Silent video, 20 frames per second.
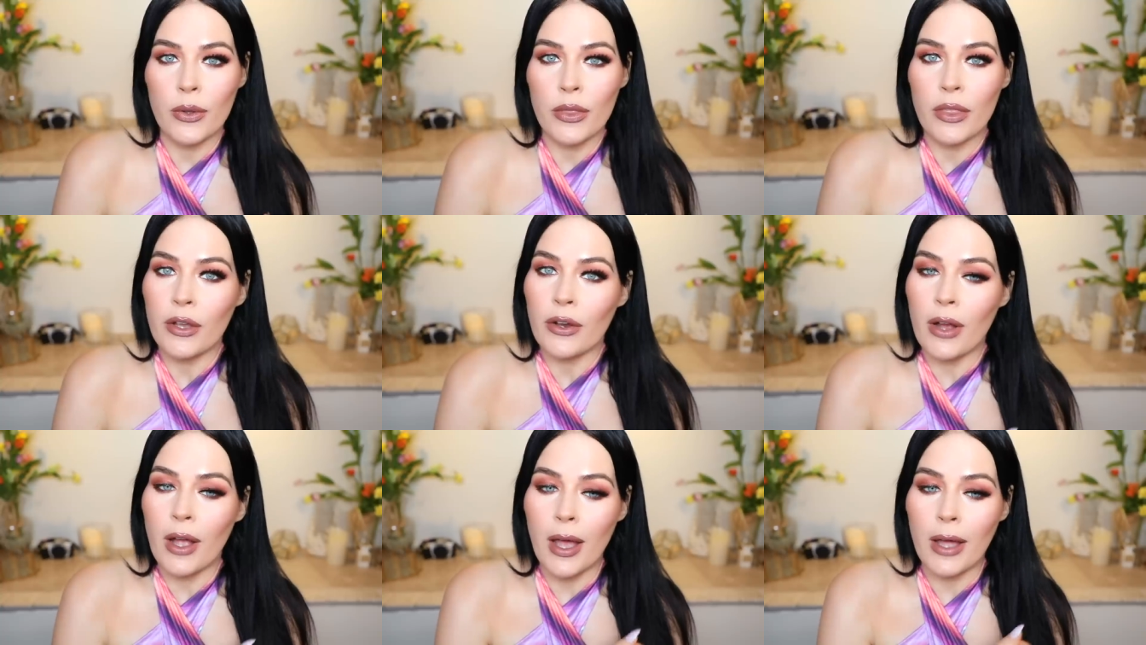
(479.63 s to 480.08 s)

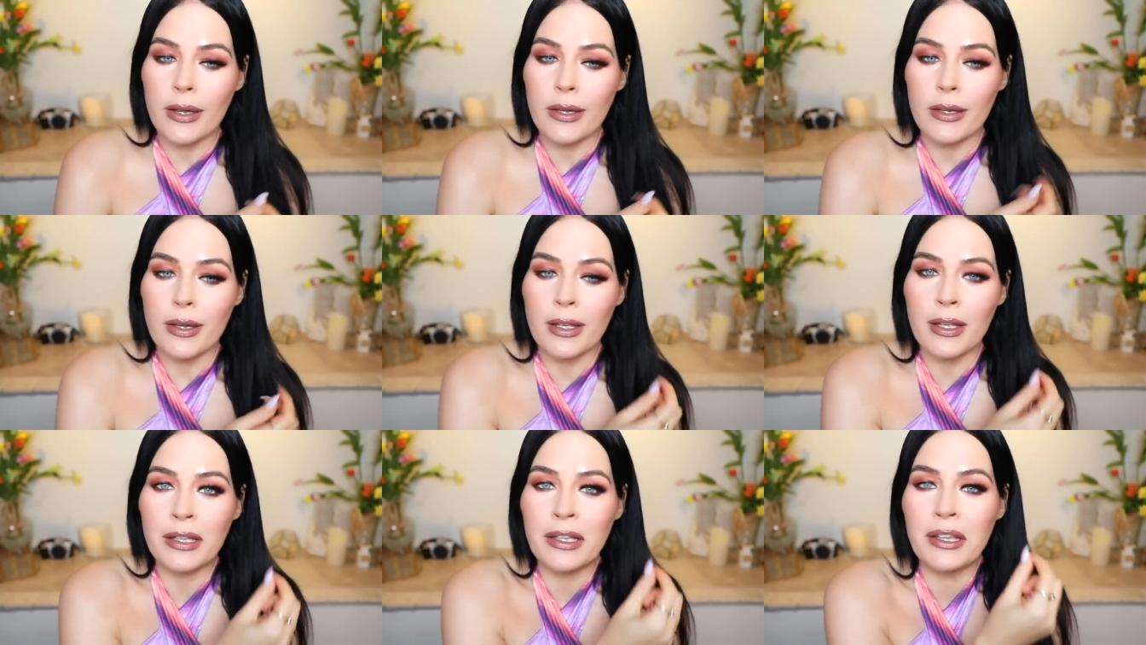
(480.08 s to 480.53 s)
they're on.
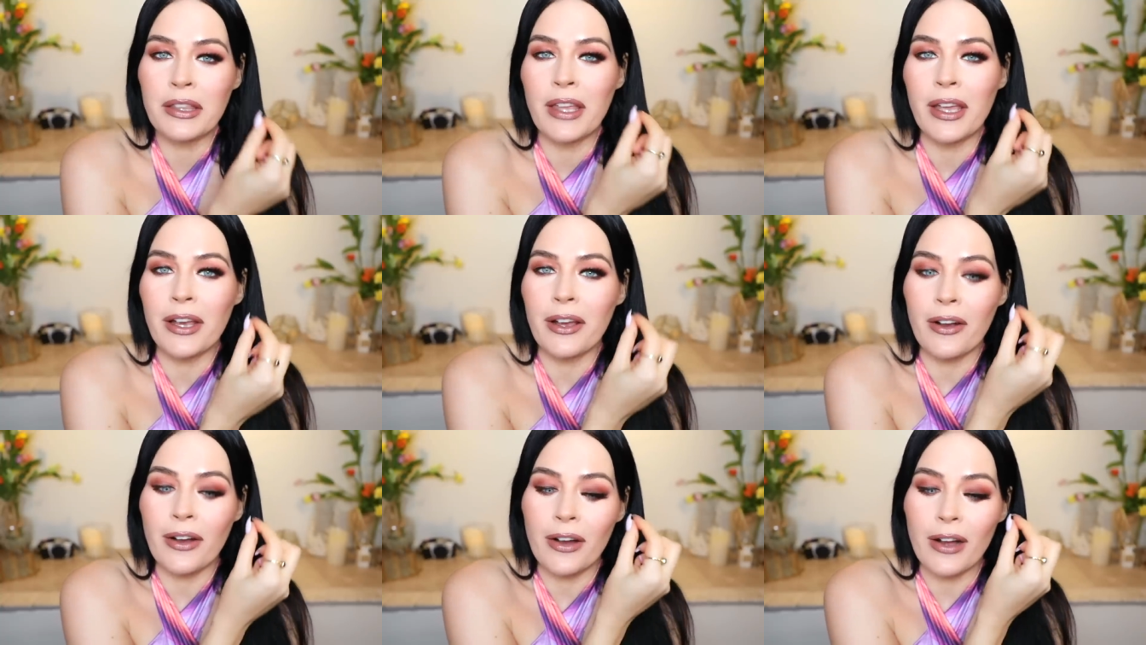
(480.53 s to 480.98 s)

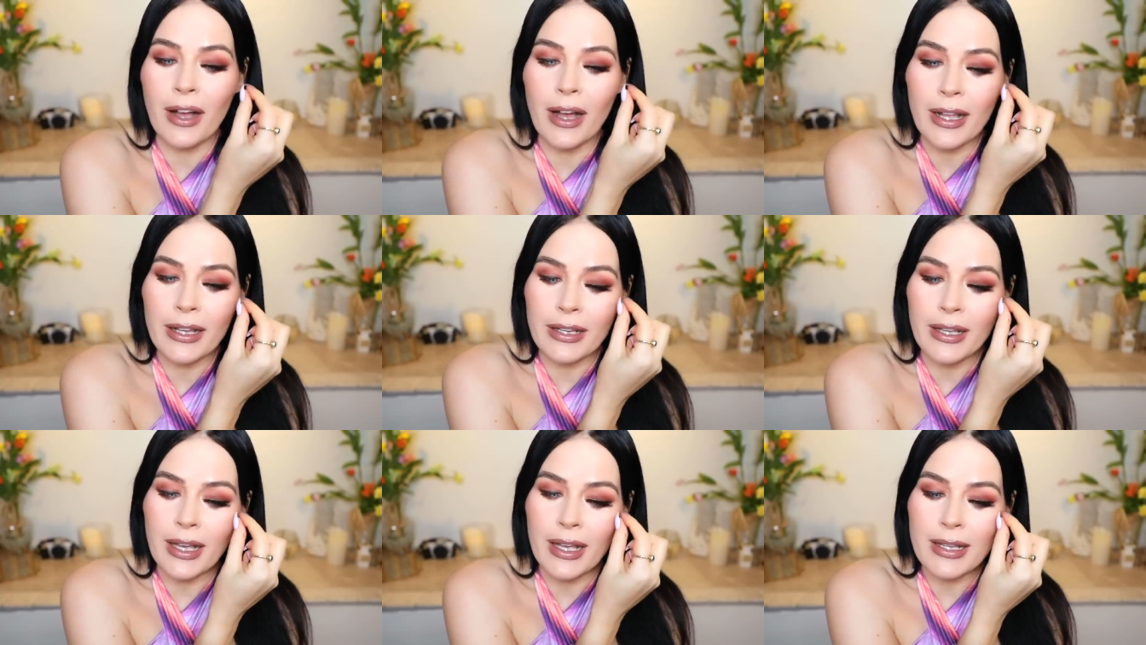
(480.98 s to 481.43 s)
They are
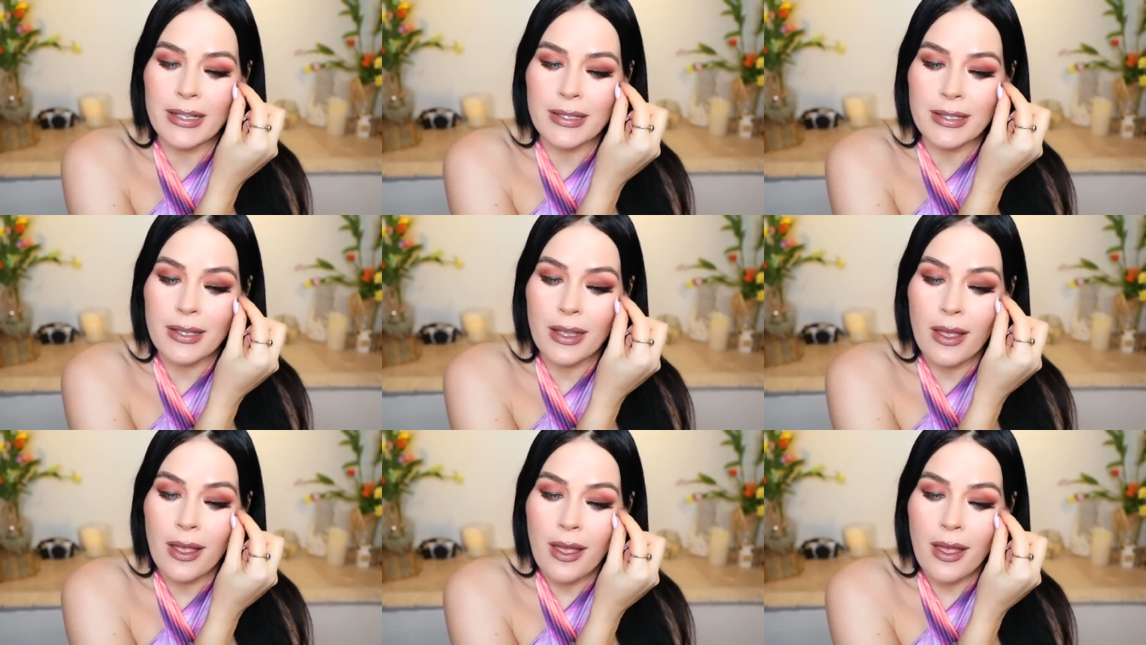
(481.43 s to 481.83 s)
on, guys.